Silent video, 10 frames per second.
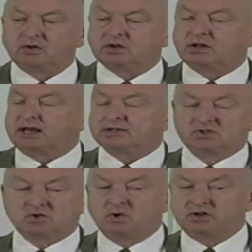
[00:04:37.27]
The class
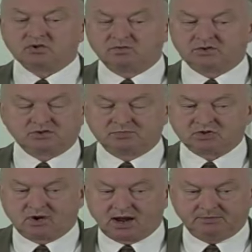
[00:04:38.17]
is always
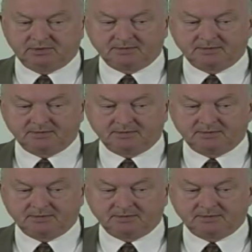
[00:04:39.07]
oversubscribed.